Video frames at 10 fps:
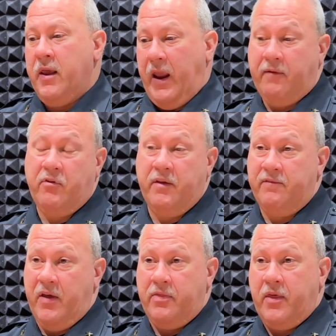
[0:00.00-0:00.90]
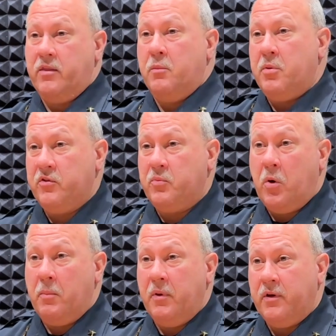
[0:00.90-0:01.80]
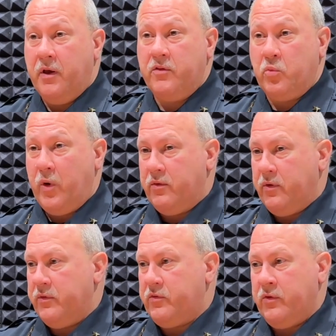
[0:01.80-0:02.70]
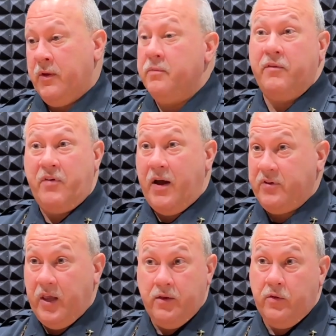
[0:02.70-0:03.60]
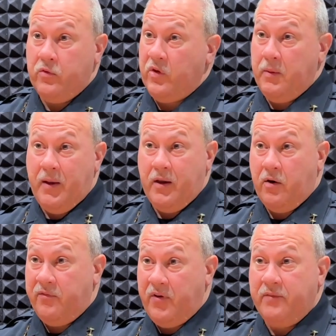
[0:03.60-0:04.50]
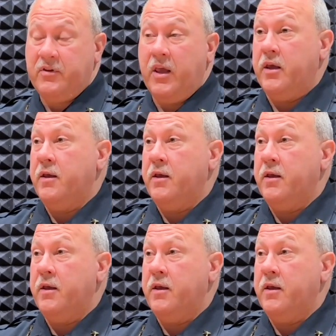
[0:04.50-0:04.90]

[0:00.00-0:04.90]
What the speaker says: every event that the police department does, whether it's the 5K, you see them at our 5K.